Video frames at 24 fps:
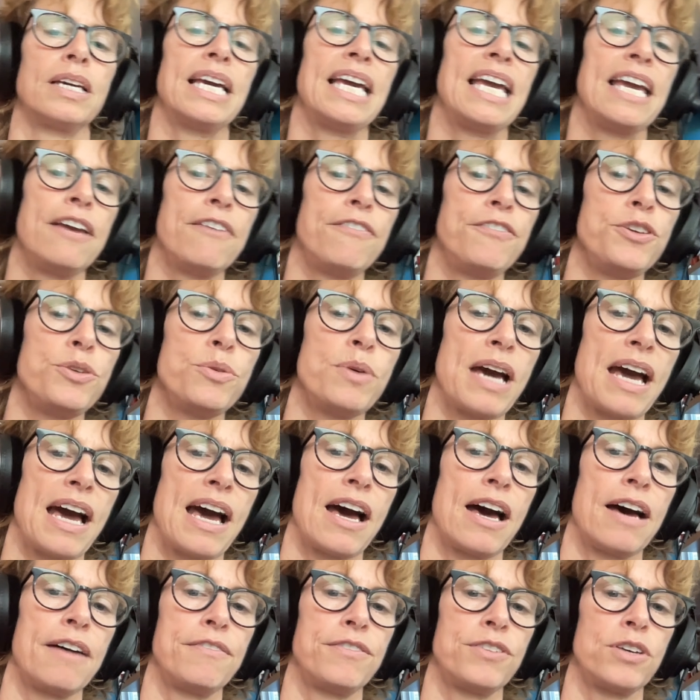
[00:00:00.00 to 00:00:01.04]
If you
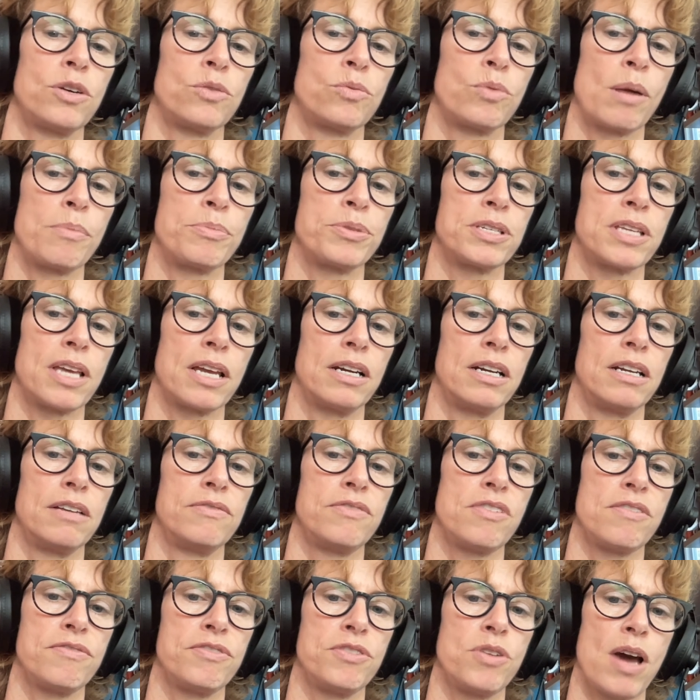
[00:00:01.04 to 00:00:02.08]
have a representative,
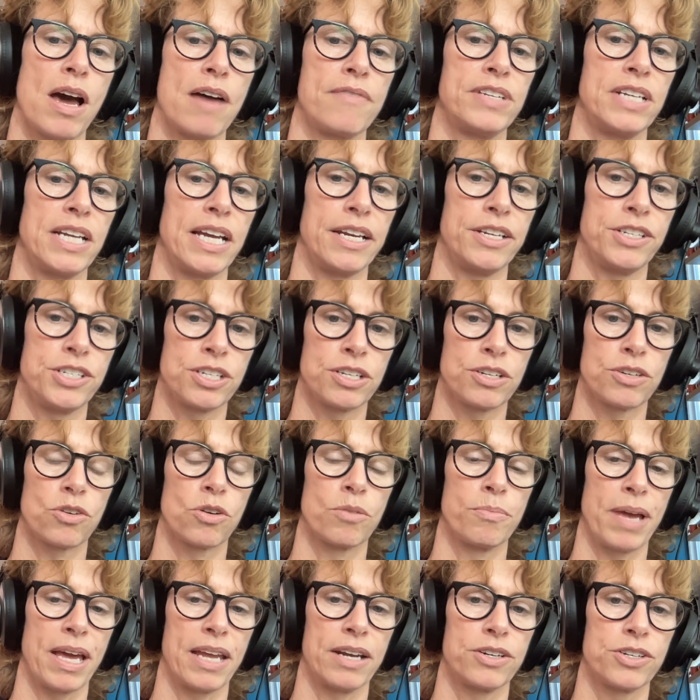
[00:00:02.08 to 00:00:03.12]
if you have an agent or
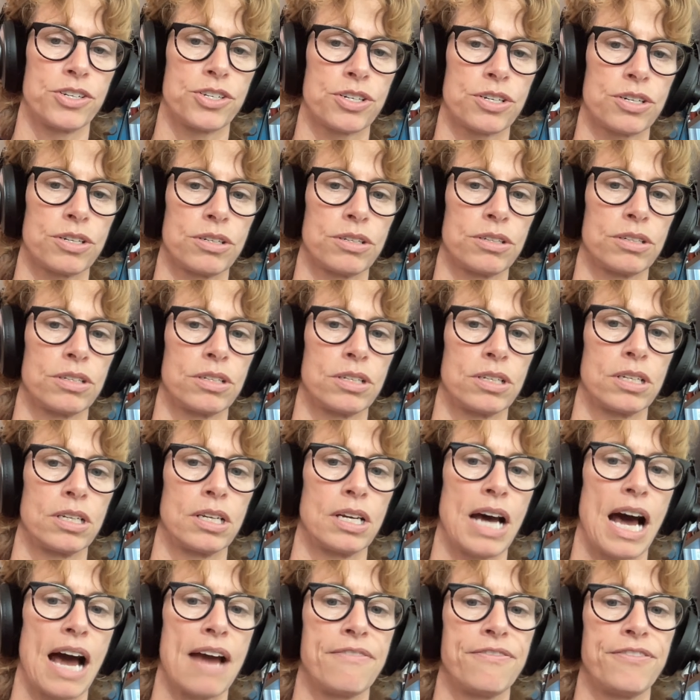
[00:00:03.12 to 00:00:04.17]
manager,
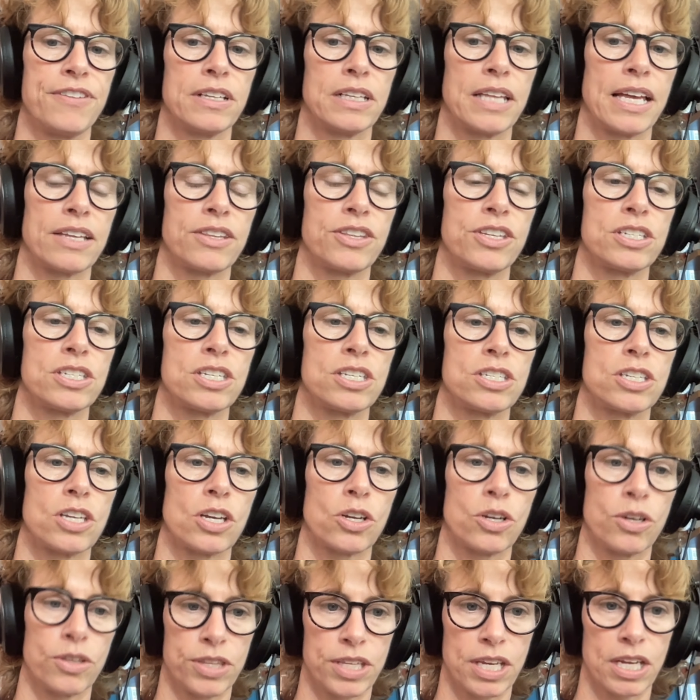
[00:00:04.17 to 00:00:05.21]
I feel like this is a
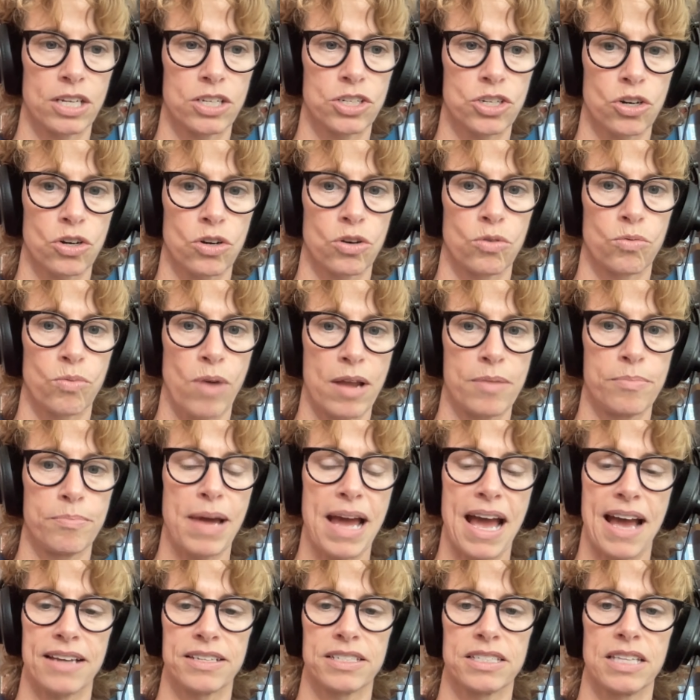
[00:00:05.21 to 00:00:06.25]
good thing to run
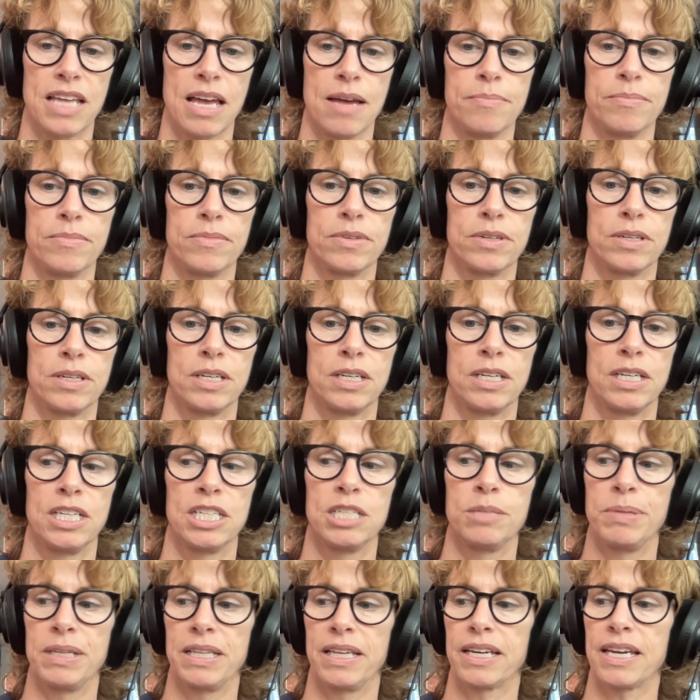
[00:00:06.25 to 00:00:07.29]
past them.
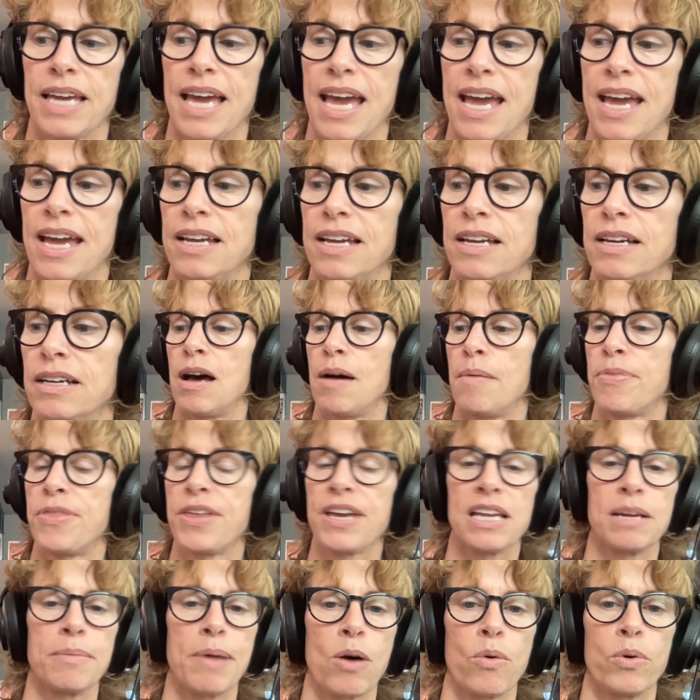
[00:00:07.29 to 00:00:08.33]
To be like, hey, I'm
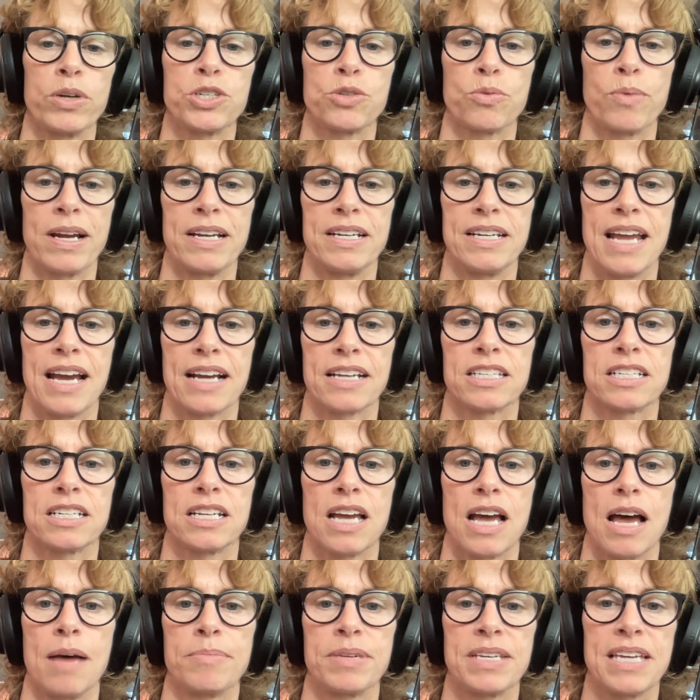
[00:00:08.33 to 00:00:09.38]
thinking about what to write next.
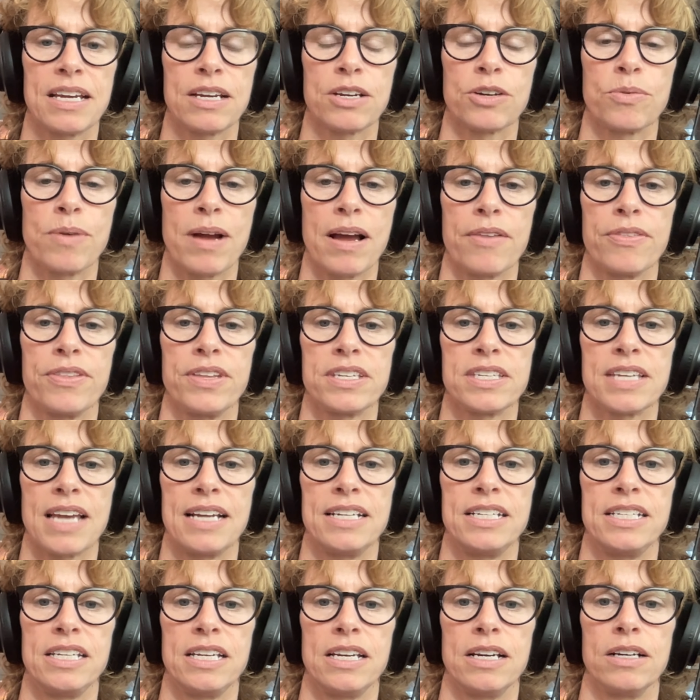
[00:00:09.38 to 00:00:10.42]
I'm kicking around this
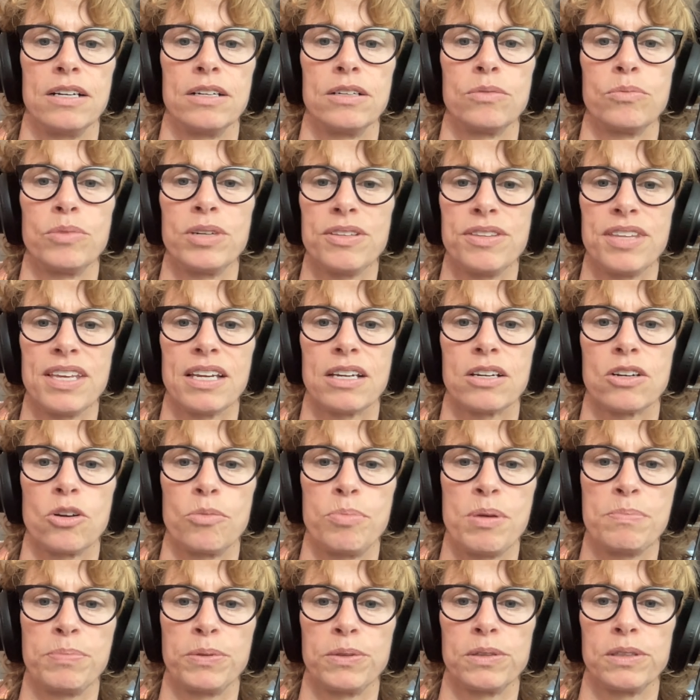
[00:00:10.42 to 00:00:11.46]
idea. What do you think? Are
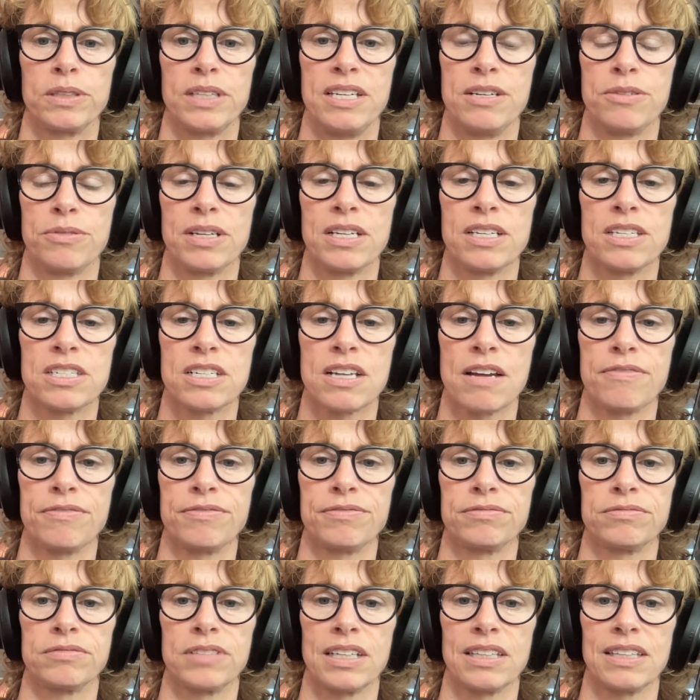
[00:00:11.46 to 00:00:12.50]
people hearing
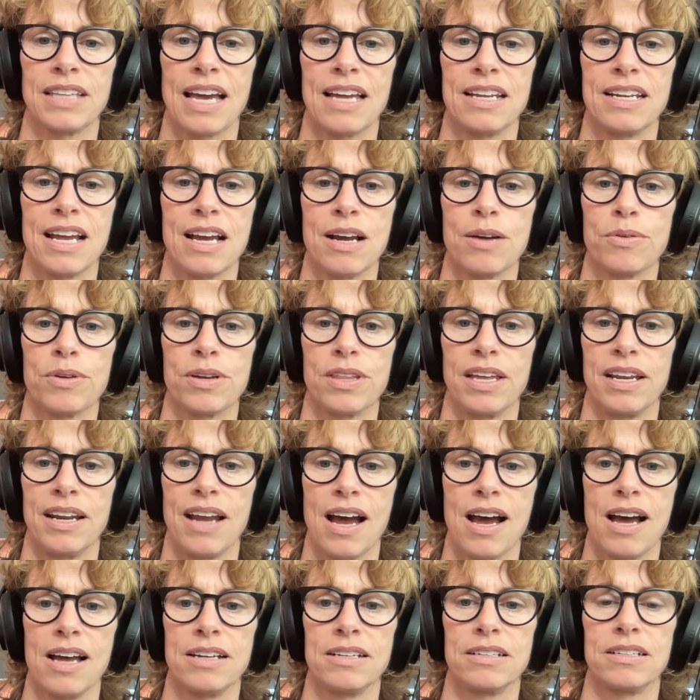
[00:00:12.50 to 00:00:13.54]
stuff like that now? Or are they
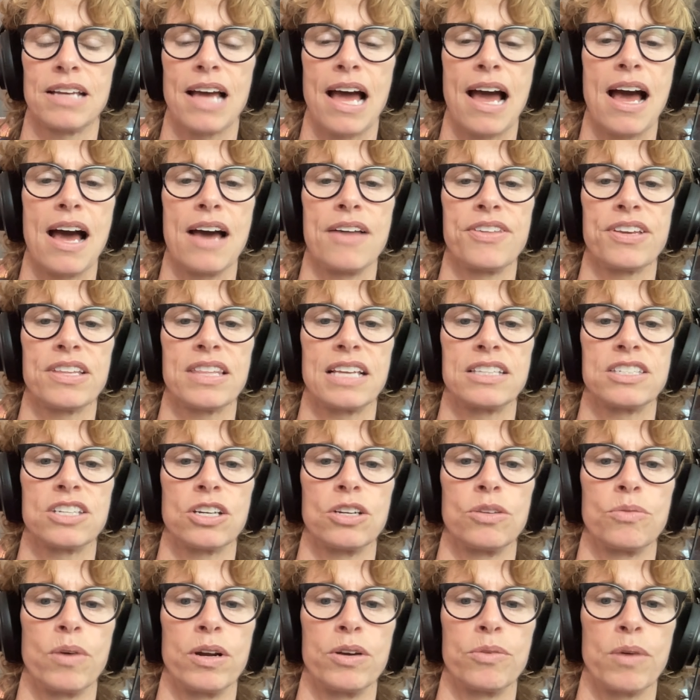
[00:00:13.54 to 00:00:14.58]
not? I think that's a good one to